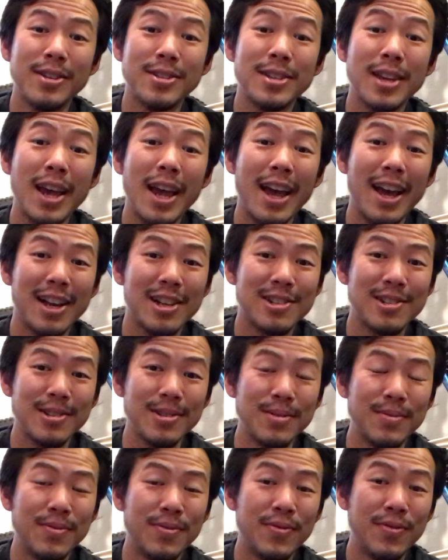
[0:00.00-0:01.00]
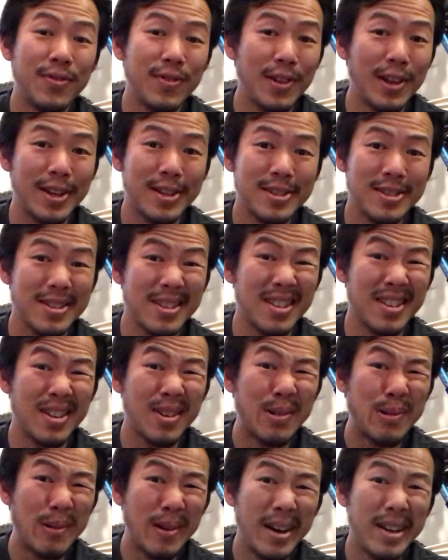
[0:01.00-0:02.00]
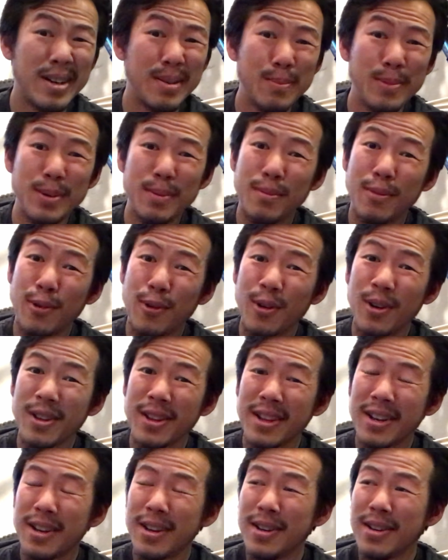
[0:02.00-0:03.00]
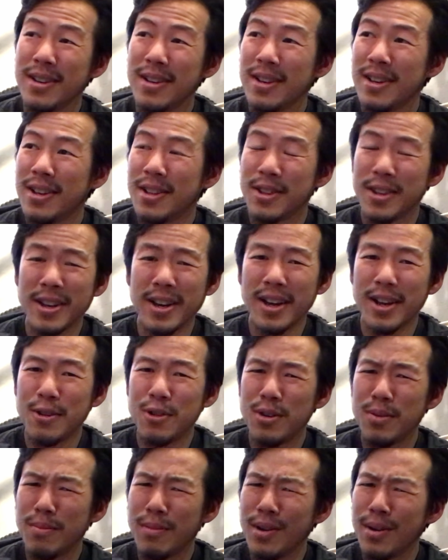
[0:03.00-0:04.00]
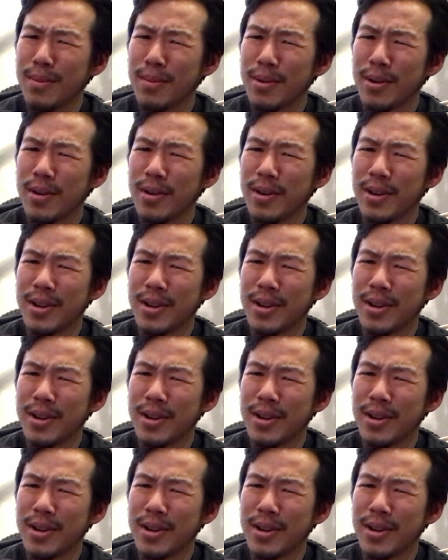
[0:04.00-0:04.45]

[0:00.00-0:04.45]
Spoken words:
is actually flexing quite a bit more than I remember,